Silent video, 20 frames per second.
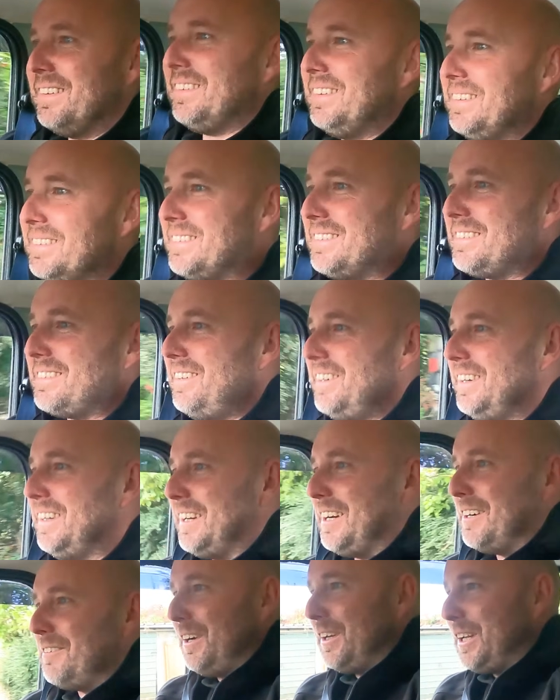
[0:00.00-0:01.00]
This is great.
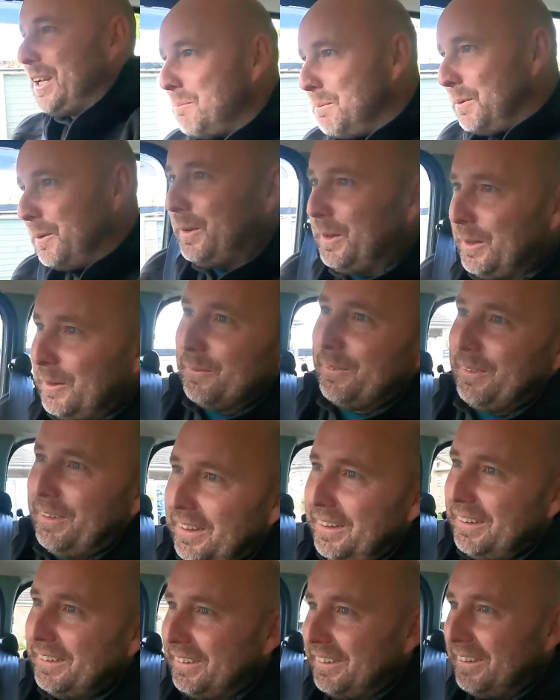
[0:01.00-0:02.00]
Go around that pothole
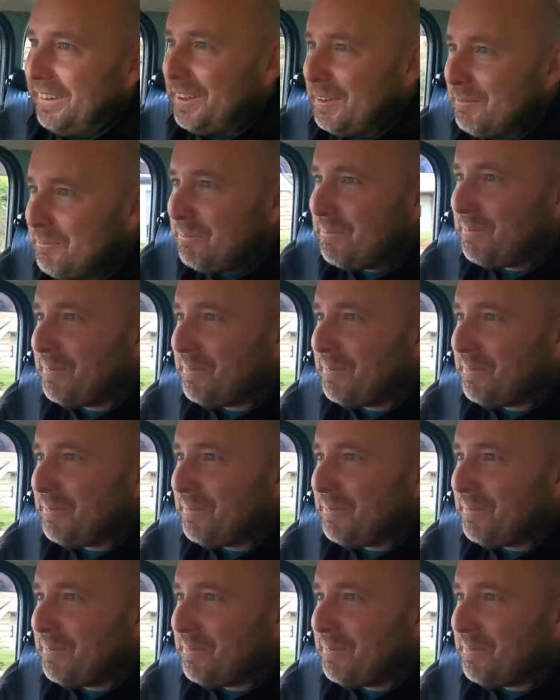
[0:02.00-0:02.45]
there, yeah.